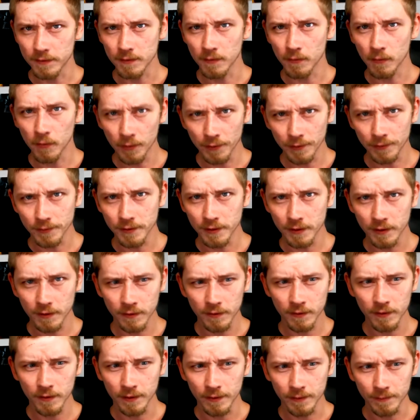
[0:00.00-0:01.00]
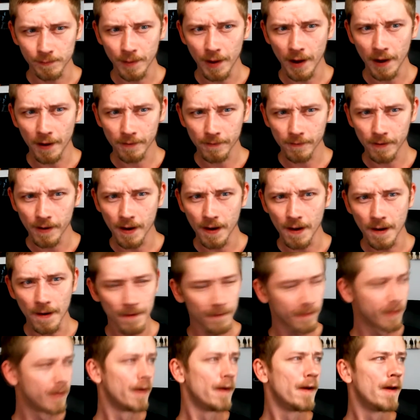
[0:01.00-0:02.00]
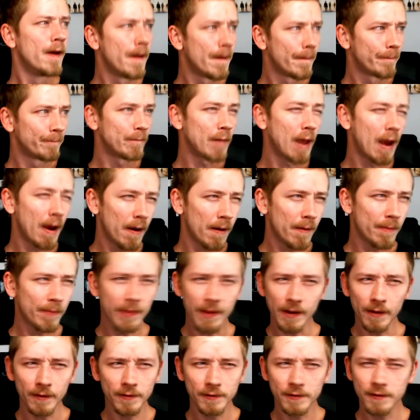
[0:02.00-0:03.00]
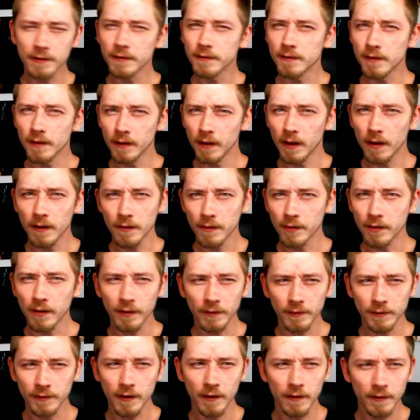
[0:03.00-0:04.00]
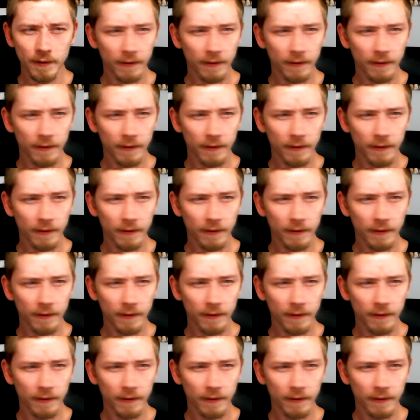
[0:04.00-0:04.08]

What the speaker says: origins, his background, there's just a lot of things done in